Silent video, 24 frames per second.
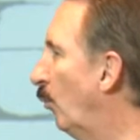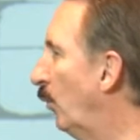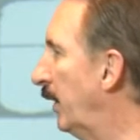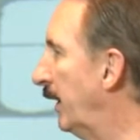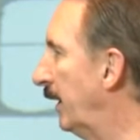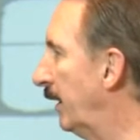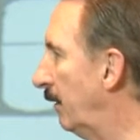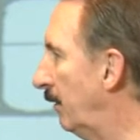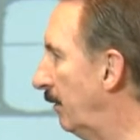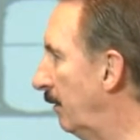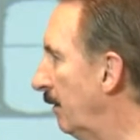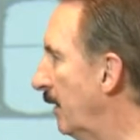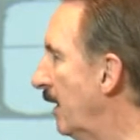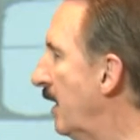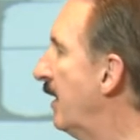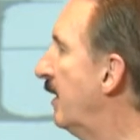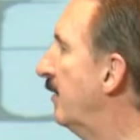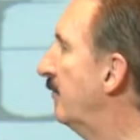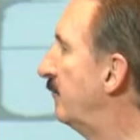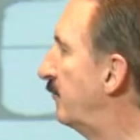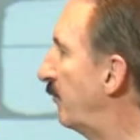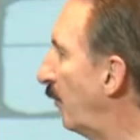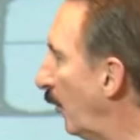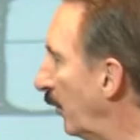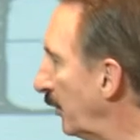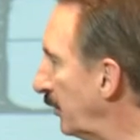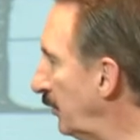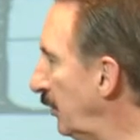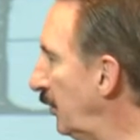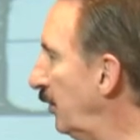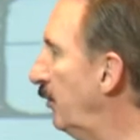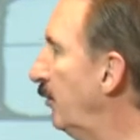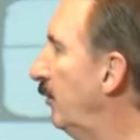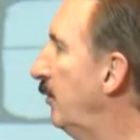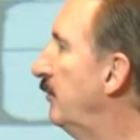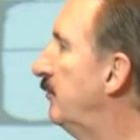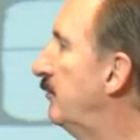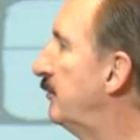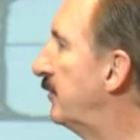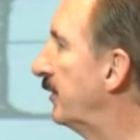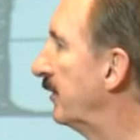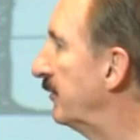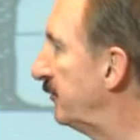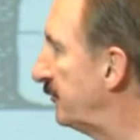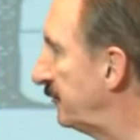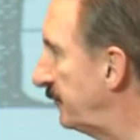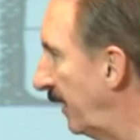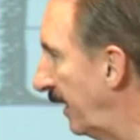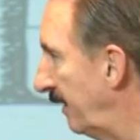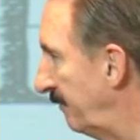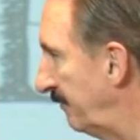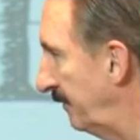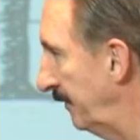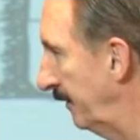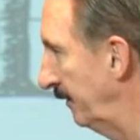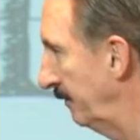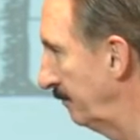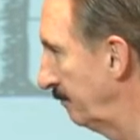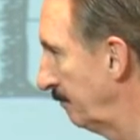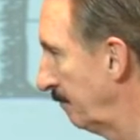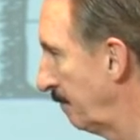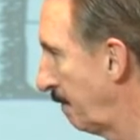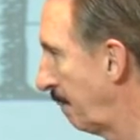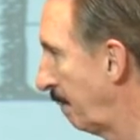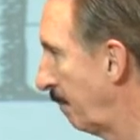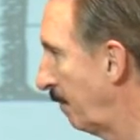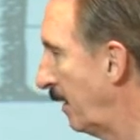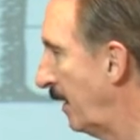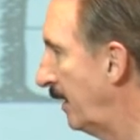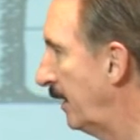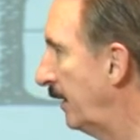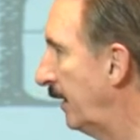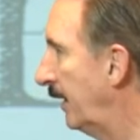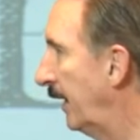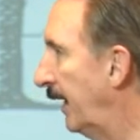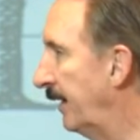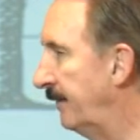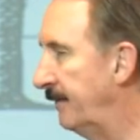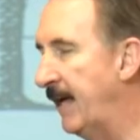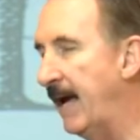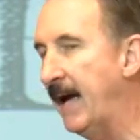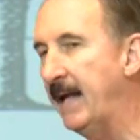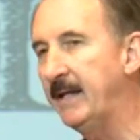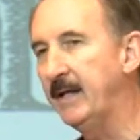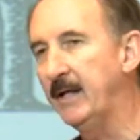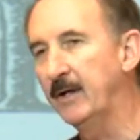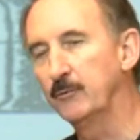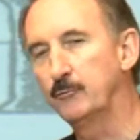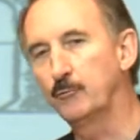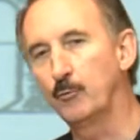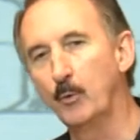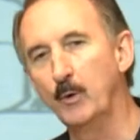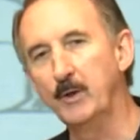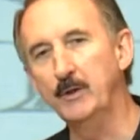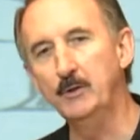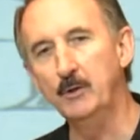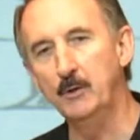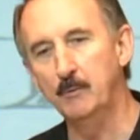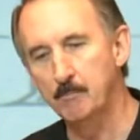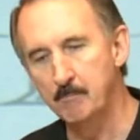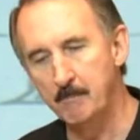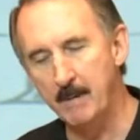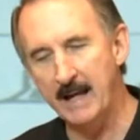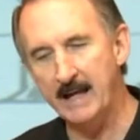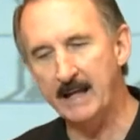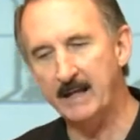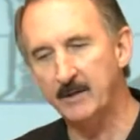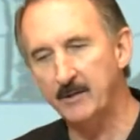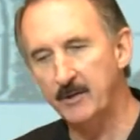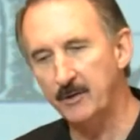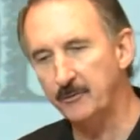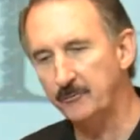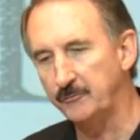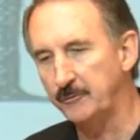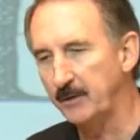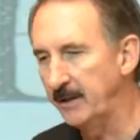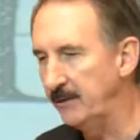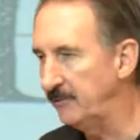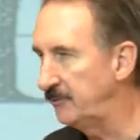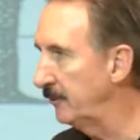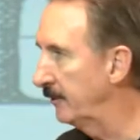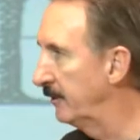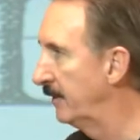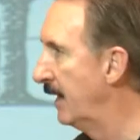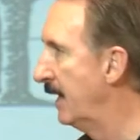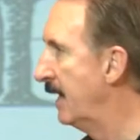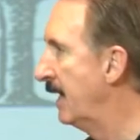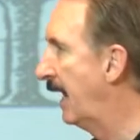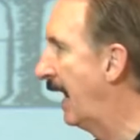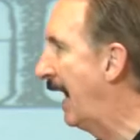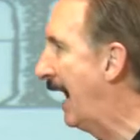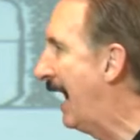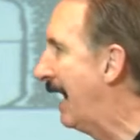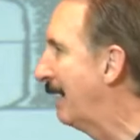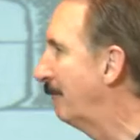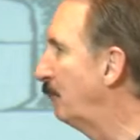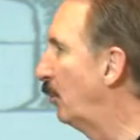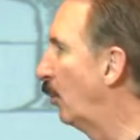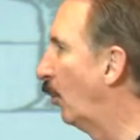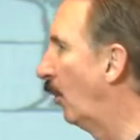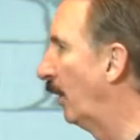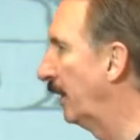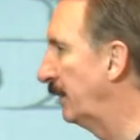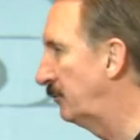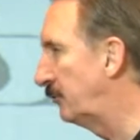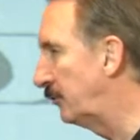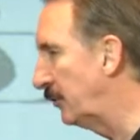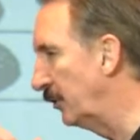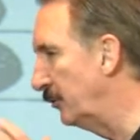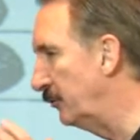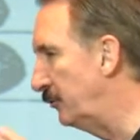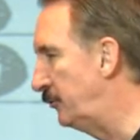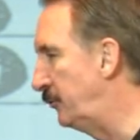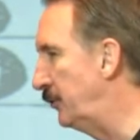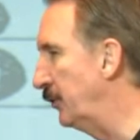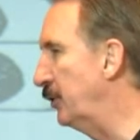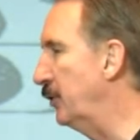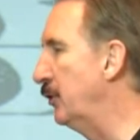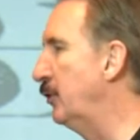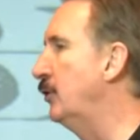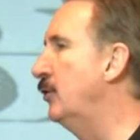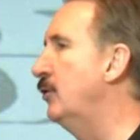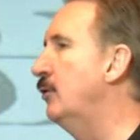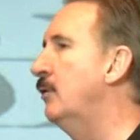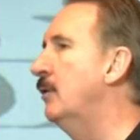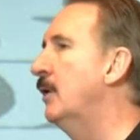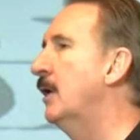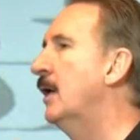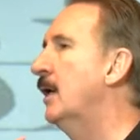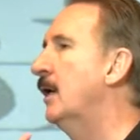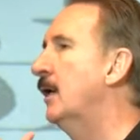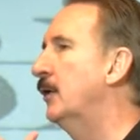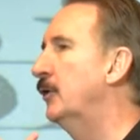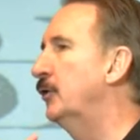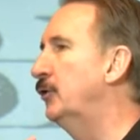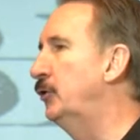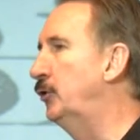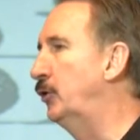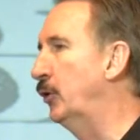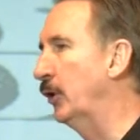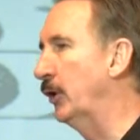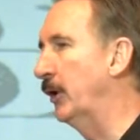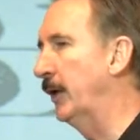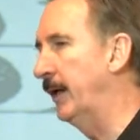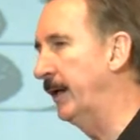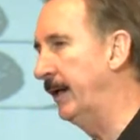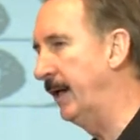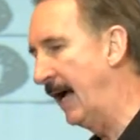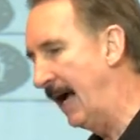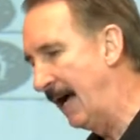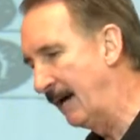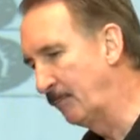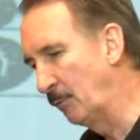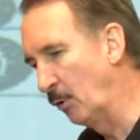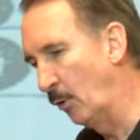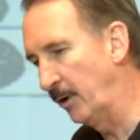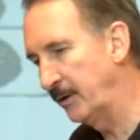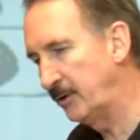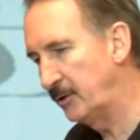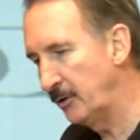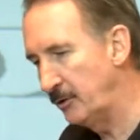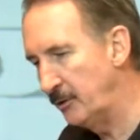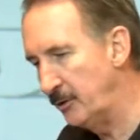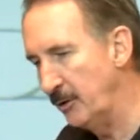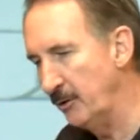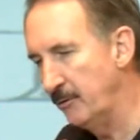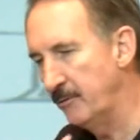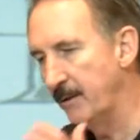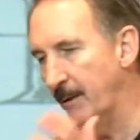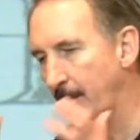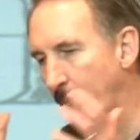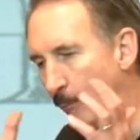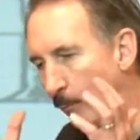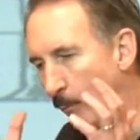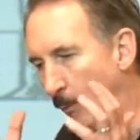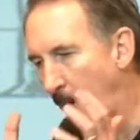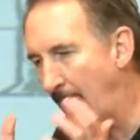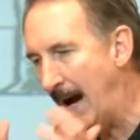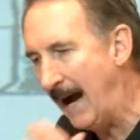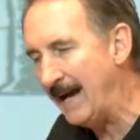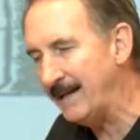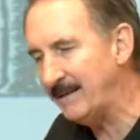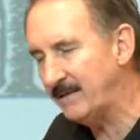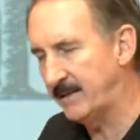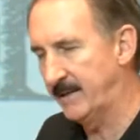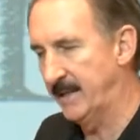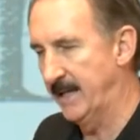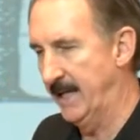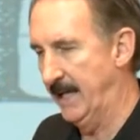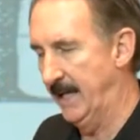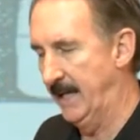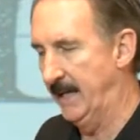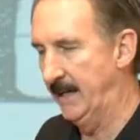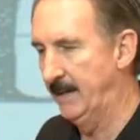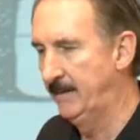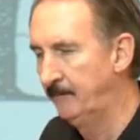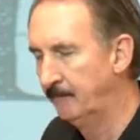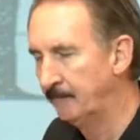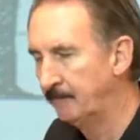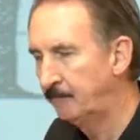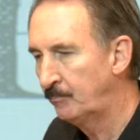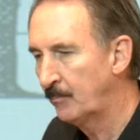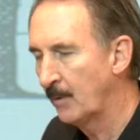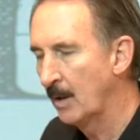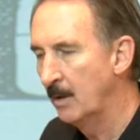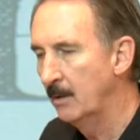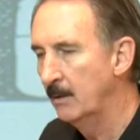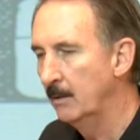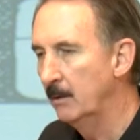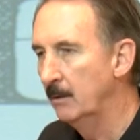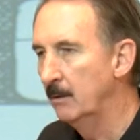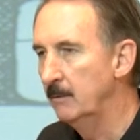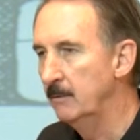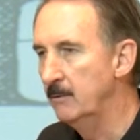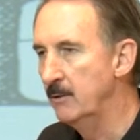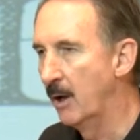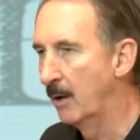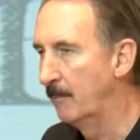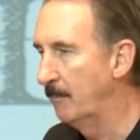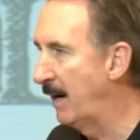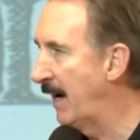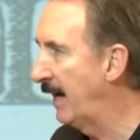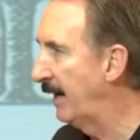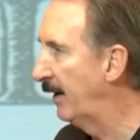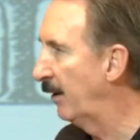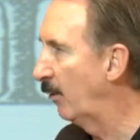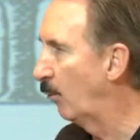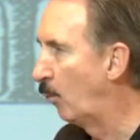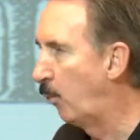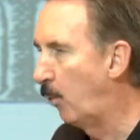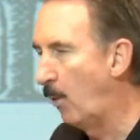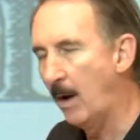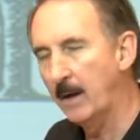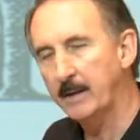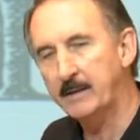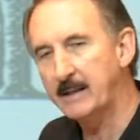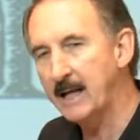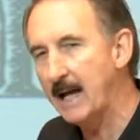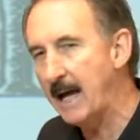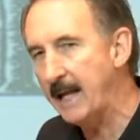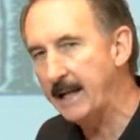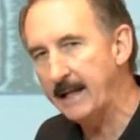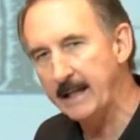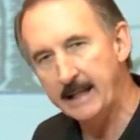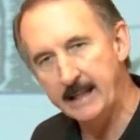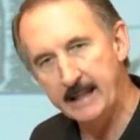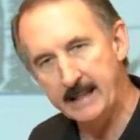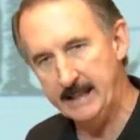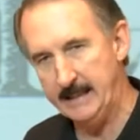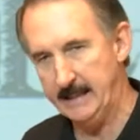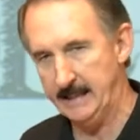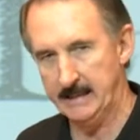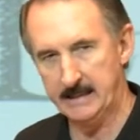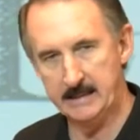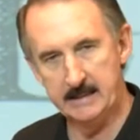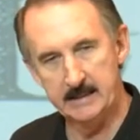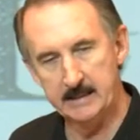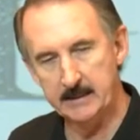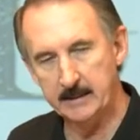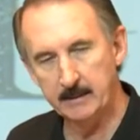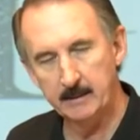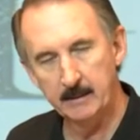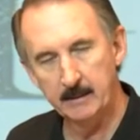will for you to suffer? And that is when you make a decision I'm going to do good, I'm going to do the right thing no matter what kind of heat